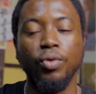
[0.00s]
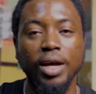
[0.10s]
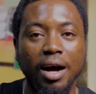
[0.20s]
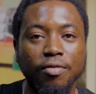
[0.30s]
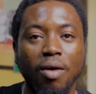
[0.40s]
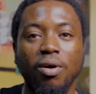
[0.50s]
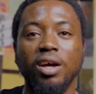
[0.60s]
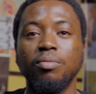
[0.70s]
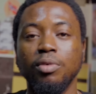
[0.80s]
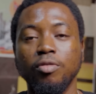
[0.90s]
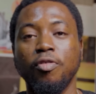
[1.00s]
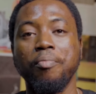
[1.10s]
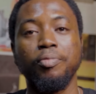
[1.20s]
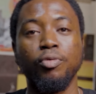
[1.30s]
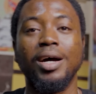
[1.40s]
we have our email
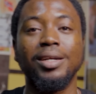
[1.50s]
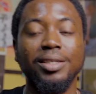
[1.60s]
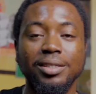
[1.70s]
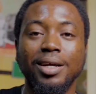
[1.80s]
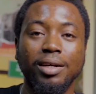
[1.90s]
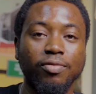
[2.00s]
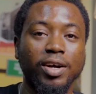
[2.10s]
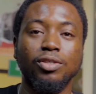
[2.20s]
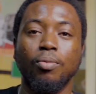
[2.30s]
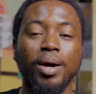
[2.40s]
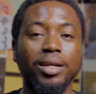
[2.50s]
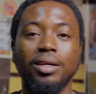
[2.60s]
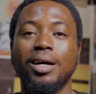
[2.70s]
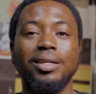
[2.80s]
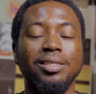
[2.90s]
for people that need advice on
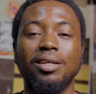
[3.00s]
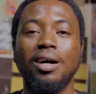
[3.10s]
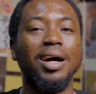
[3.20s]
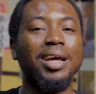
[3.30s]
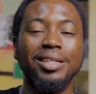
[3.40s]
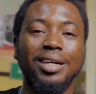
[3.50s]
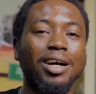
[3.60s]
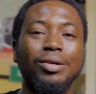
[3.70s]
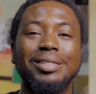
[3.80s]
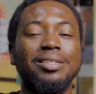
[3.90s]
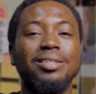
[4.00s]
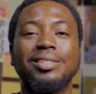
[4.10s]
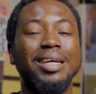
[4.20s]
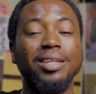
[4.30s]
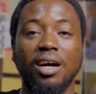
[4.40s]
buying a car, this car, any car on this
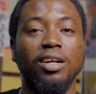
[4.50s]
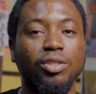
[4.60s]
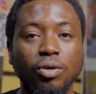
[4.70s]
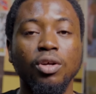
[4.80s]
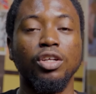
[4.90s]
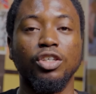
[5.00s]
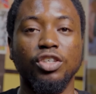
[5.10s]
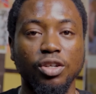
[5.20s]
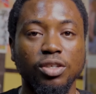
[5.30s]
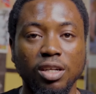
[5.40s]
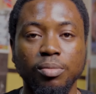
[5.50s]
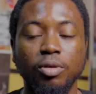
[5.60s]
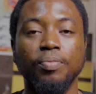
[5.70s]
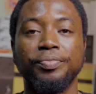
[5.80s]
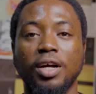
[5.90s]
list, any car at all. Just send us an
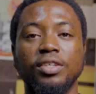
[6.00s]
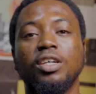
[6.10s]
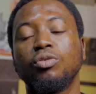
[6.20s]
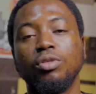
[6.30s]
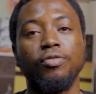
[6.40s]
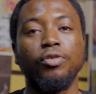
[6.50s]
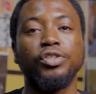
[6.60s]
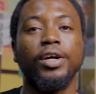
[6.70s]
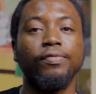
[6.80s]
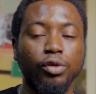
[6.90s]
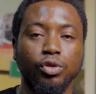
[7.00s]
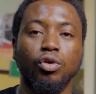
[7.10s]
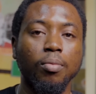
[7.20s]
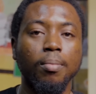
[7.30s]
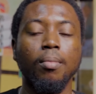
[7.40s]
email,
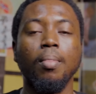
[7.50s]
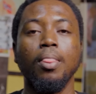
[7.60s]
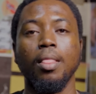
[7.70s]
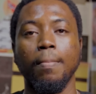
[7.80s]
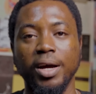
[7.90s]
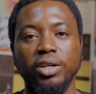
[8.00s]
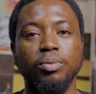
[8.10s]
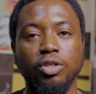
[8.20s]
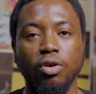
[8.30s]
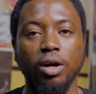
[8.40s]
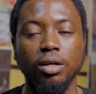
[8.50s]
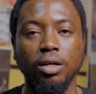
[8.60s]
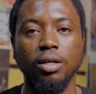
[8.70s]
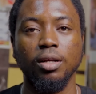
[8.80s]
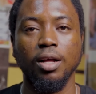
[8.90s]
cars@234drive.com. My name is
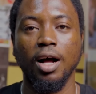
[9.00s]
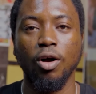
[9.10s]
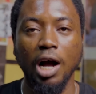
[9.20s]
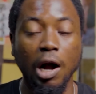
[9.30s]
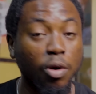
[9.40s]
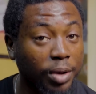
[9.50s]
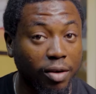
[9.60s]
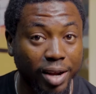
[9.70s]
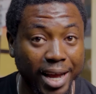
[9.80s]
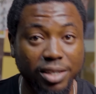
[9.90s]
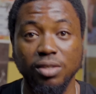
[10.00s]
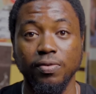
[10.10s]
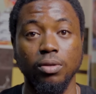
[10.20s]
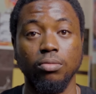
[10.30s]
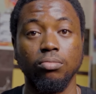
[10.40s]
Crank. I hope you have liked
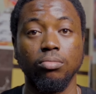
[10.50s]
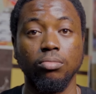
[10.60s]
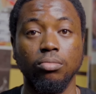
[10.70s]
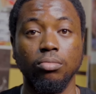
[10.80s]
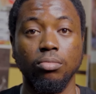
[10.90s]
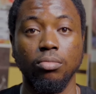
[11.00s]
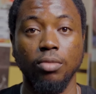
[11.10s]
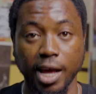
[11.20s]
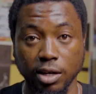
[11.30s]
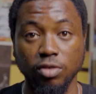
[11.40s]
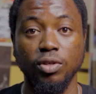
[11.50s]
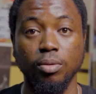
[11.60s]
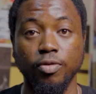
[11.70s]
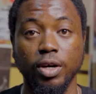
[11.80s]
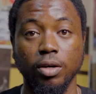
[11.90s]
this video. Like this
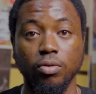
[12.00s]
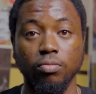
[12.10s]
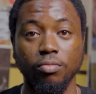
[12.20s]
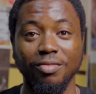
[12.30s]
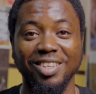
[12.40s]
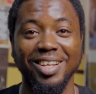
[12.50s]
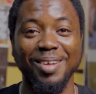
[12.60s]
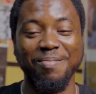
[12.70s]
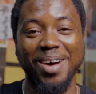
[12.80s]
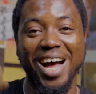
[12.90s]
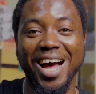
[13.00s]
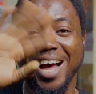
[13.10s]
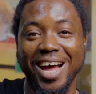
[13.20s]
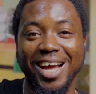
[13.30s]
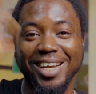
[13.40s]
video before I go.
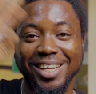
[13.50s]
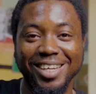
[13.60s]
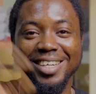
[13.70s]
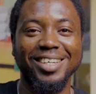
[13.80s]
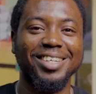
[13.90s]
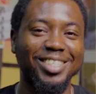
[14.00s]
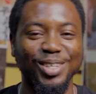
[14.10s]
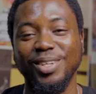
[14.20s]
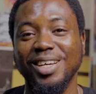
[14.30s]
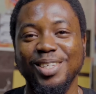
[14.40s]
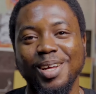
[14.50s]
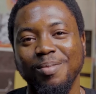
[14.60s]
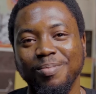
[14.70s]
Bye. See you next